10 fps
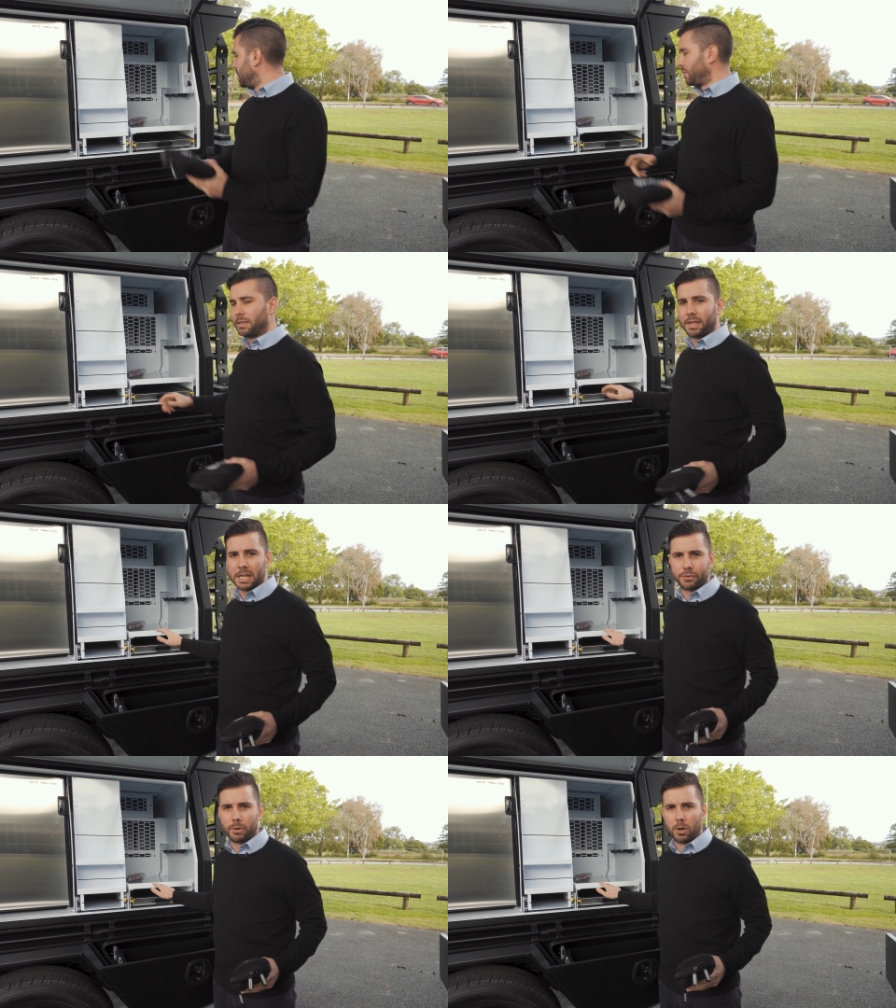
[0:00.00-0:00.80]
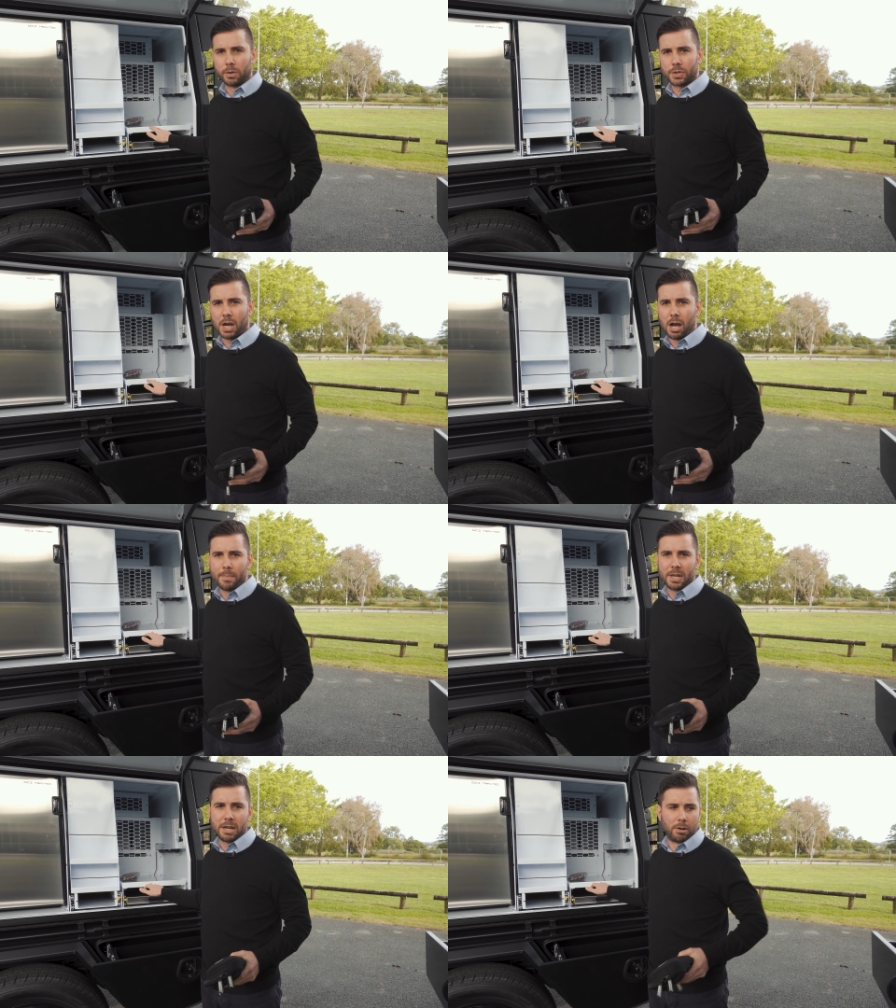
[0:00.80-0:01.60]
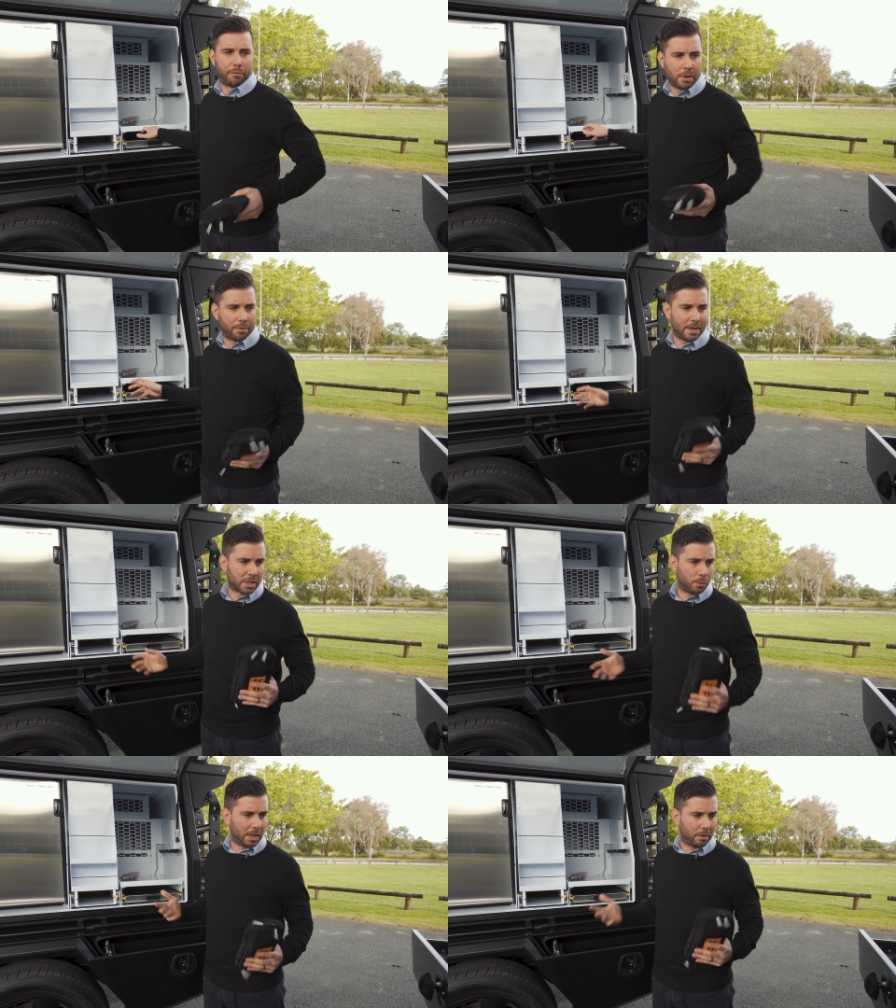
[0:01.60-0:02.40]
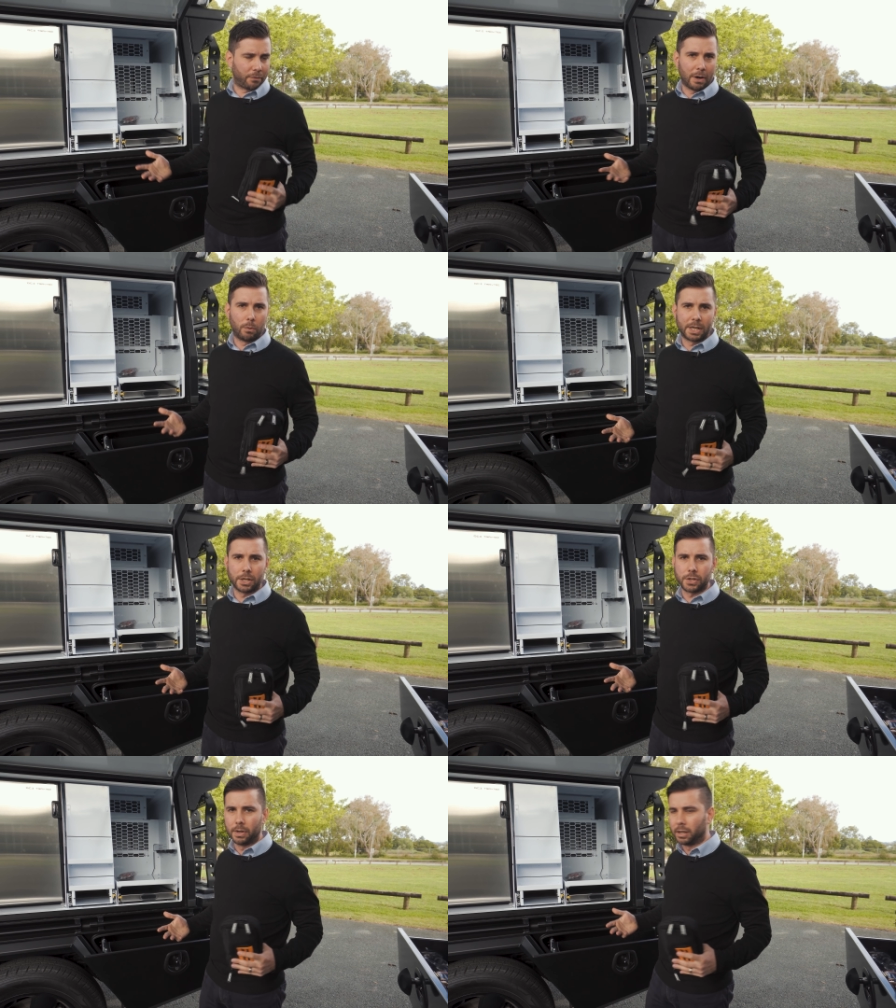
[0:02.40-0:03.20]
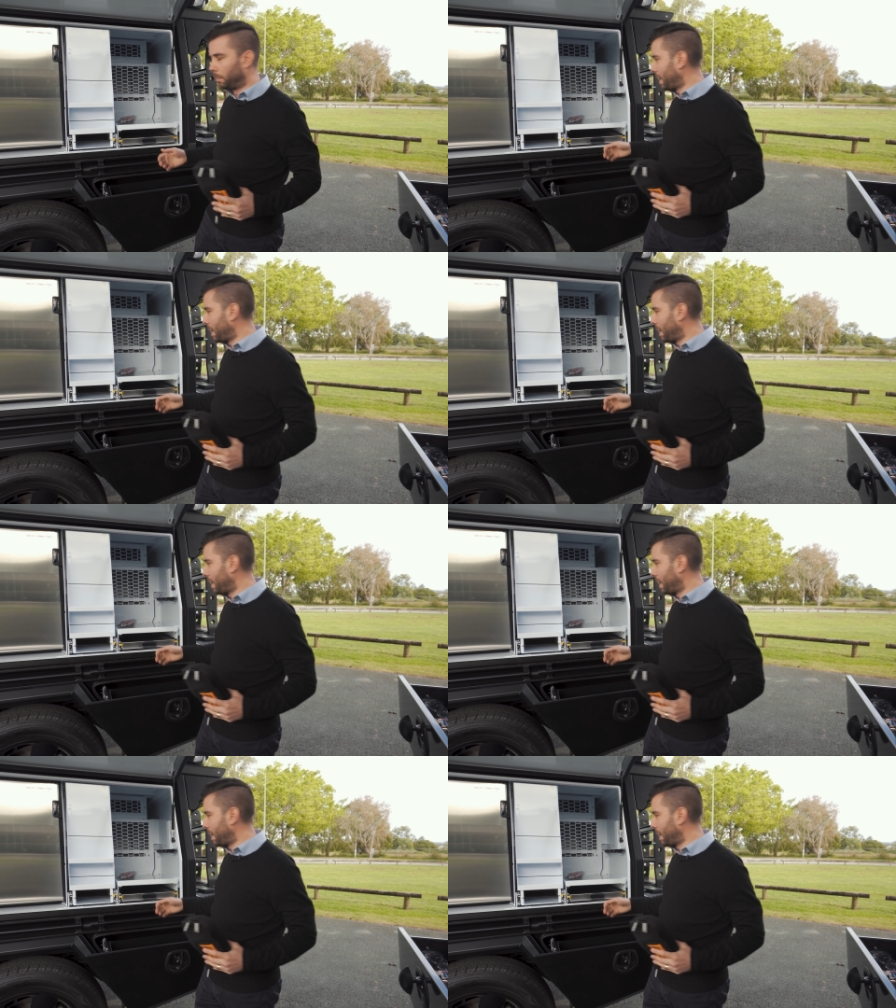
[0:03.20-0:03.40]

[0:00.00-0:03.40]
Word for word: been doing things for a long time, and there are a few things that we felt we could do a little